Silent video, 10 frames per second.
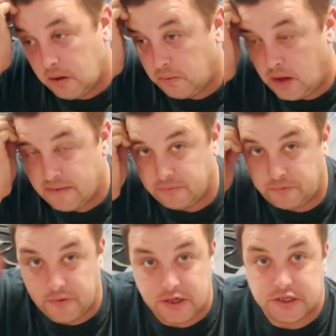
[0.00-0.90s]
We haven't
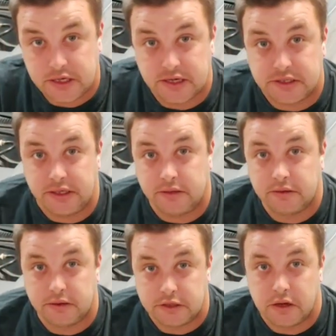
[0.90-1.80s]
finished testing
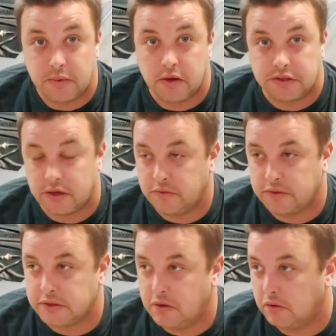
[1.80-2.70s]
the turbo, so
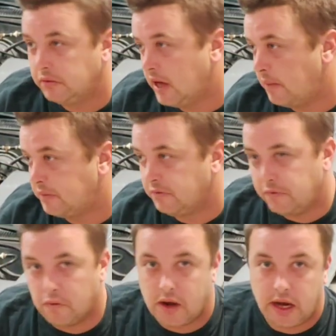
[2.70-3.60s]
it's not capped at
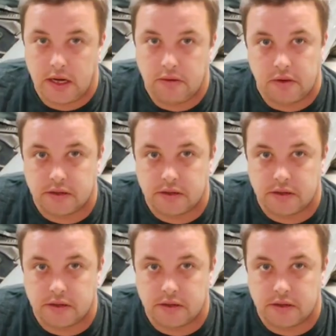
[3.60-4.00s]
480.